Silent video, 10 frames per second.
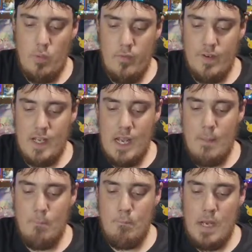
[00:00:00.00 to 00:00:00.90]
we've
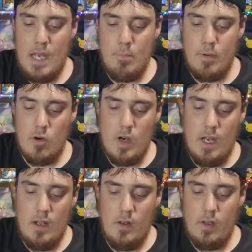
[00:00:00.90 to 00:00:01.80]
got
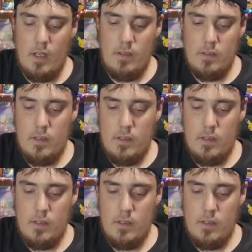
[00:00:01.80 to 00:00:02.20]
Bivarel,